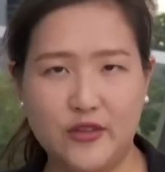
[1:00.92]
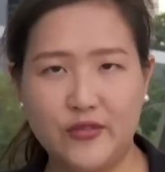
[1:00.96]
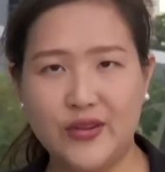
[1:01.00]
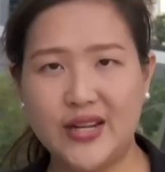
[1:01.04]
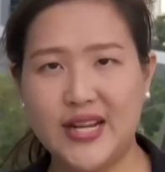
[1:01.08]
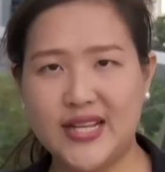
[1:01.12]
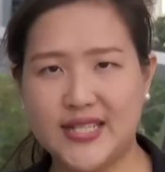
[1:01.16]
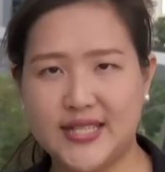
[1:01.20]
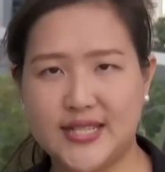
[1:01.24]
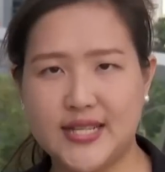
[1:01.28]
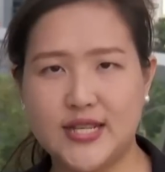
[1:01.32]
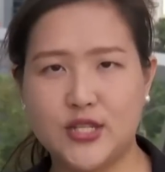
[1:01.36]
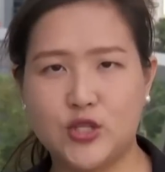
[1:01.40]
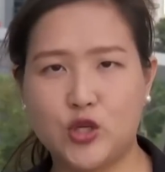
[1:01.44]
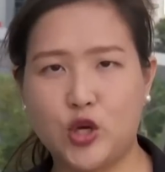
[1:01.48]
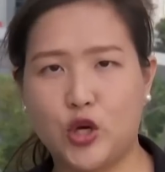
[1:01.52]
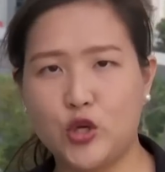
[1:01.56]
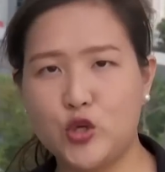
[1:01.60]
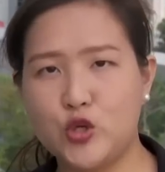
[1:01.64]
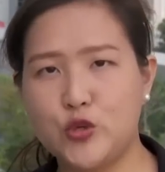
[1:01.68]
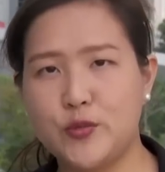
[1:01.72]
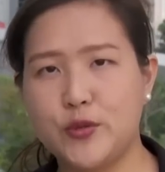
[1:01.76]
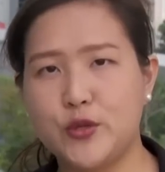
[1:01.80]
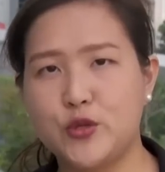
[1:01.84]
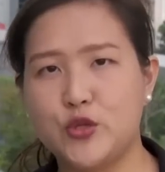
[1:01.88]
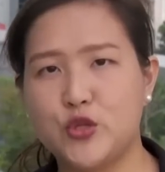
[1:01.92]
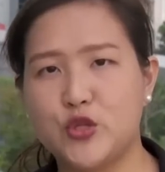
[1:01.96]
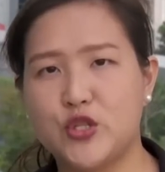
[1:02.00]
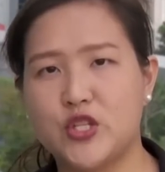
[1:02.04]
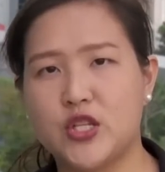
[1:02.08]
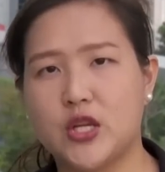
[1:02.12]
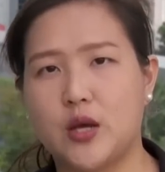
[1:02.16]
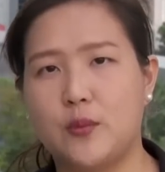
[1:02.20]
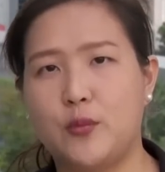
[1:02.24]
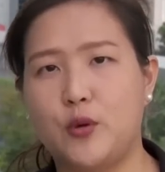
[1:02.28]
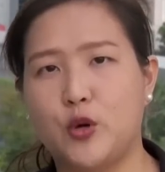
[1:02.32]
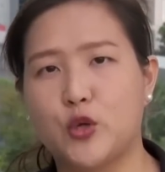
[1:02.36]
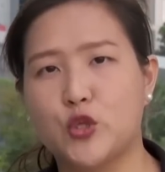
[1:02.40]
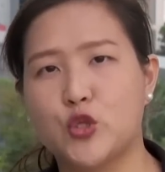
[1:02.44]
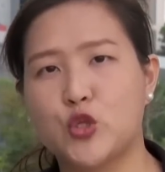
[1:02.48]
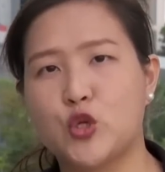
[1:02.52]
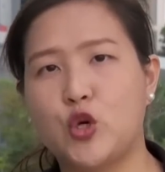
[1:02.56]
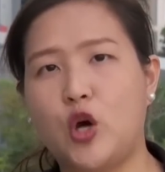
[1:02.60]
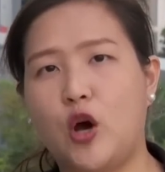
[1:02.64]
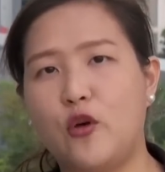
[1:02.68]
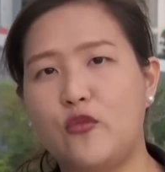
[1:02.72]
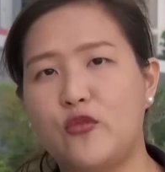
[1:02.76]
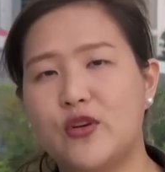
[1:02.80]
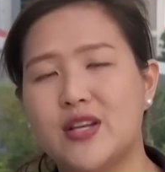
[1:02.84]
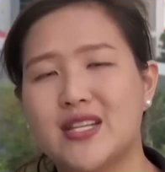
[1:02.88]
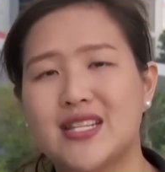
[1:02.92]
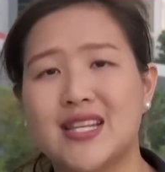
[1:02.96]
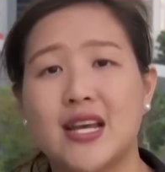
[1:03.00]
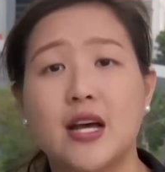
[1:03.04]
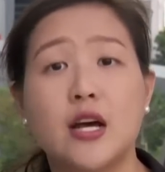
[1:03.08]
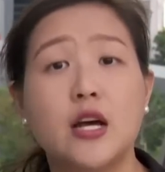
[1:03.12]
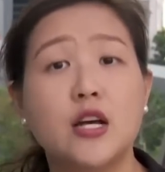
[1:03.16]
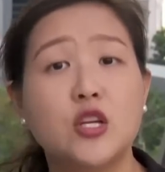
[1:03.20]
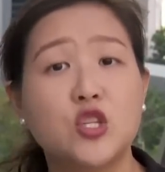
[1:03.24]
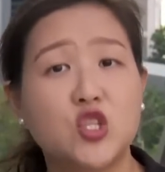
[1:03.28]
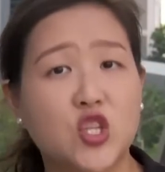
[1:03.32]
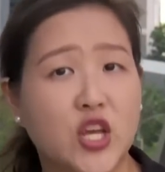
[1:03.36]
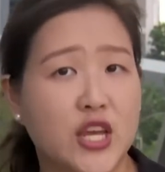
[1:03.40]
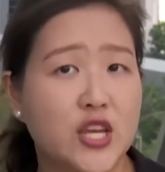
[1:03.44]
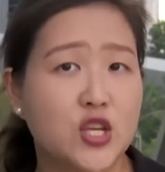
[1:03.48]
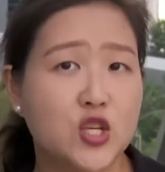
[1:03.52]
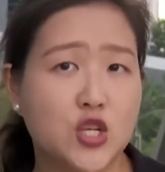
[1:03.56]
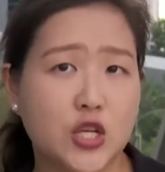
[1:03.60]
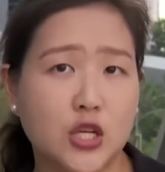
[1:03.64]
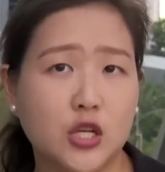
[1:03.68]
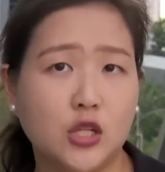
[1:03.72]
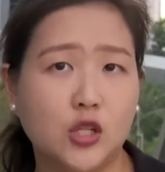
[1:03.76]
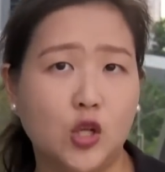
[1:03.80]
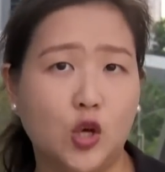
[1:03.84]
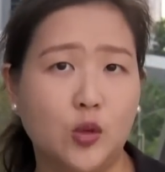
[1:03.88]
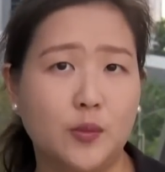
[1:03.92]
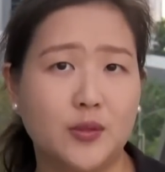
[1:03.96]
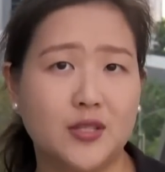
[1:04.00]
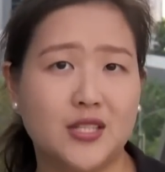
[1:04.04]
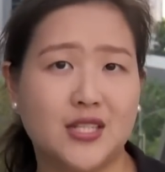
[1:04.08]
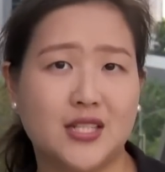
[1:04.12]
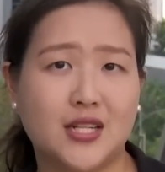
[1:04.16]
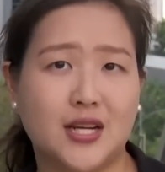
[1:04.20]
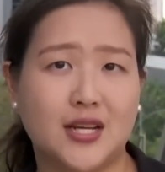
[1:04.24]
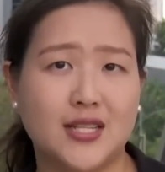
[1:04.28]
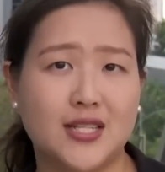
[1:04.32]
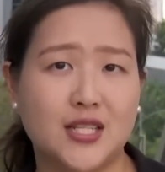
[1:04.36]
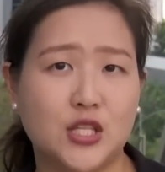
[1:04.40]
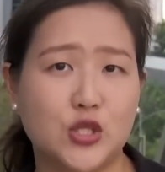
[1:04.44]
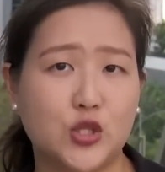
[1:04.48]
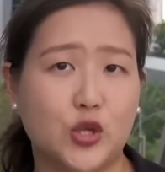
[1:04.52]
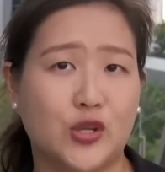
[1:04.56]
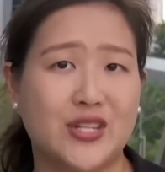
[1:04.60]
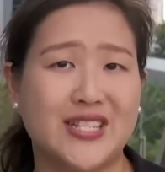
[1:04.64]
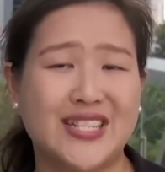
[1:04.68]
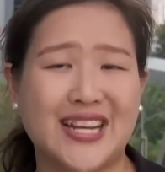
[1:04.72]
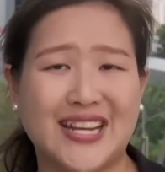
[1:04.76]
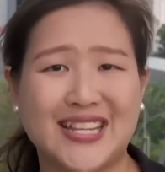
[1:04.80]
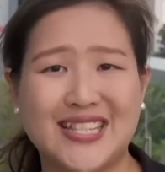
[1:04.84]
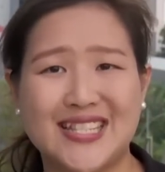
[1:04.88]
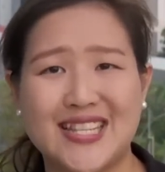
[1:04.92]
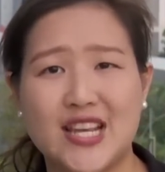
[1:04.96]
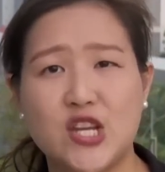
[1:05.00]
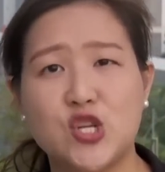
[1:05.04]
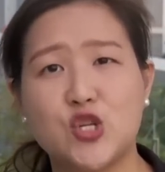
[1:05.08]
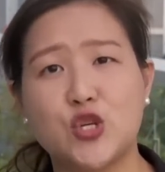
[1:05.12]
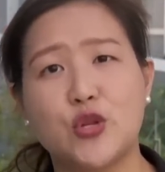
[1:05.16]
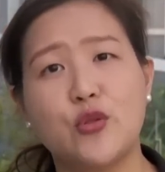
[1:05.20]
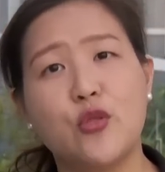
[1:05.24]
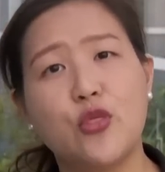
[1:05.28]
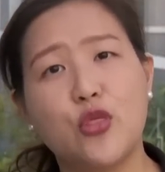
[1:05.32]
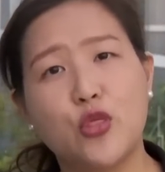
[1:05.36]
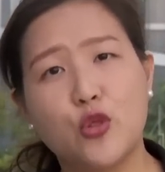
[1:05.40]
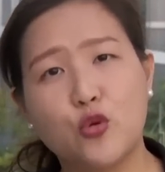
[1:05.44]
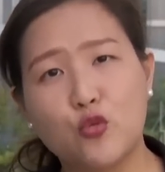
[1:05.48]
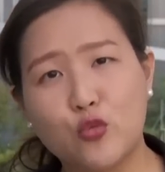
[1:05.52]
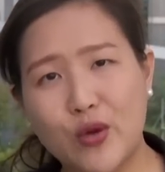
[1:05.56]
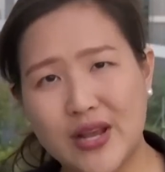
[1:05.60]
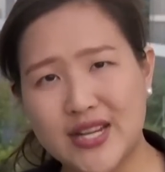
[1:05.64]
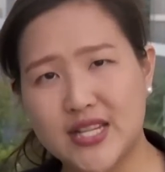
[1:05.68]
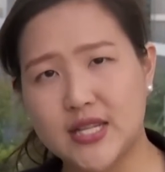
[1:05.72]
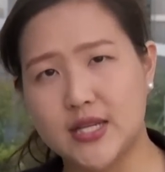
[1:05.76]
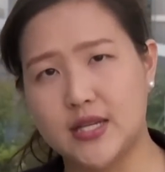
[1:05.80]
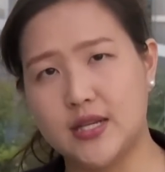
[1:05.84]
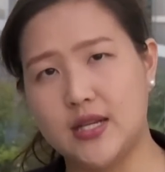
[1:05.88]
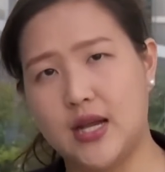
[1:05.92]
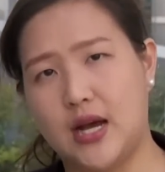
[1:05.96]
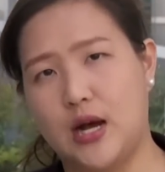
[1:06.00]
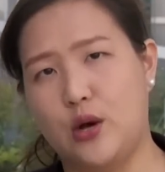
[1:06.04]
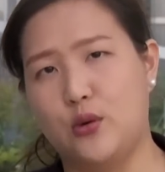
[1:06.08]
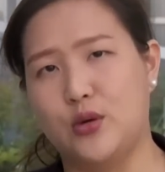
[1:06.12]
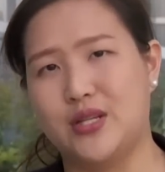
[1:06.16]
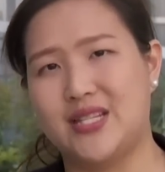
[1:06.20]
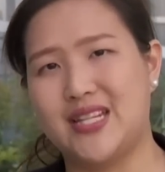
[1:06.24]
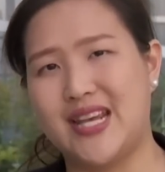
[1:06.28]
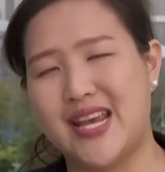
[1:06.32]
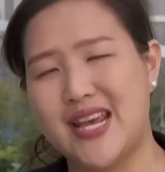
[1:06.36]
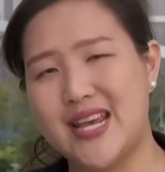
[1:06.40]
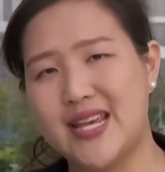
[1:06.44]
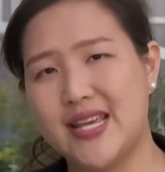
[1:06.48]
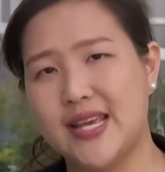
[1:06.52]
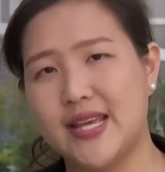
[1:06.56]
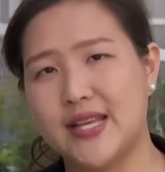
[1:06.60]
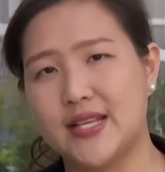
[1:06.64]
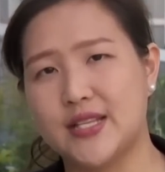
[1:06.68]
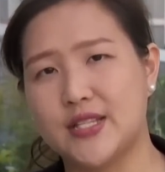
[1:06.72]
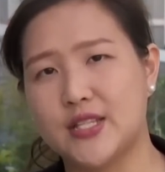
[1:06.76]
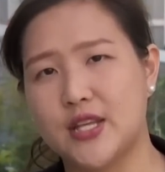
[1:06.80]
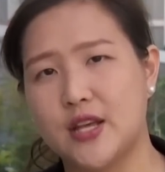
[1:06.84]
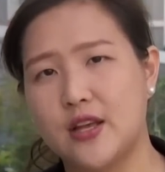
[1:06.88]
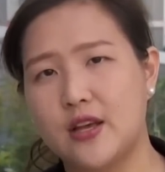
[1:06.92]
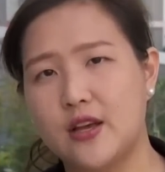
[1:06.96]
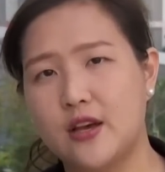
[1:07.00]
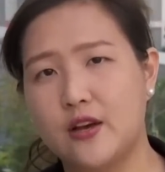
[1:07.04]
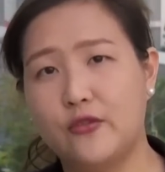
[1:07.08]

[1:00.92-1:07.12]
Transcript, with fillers: Even as these contribute to Singapore's coffers, changing global stances on taxation threaten our takings.